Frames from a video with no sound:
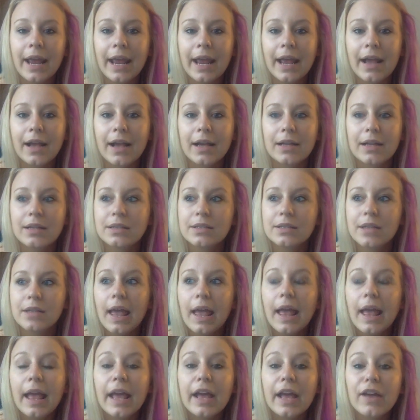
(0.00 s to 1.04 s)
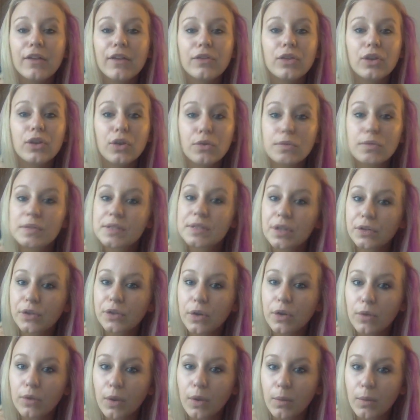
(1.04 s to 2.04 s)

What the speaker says: and if you still don't know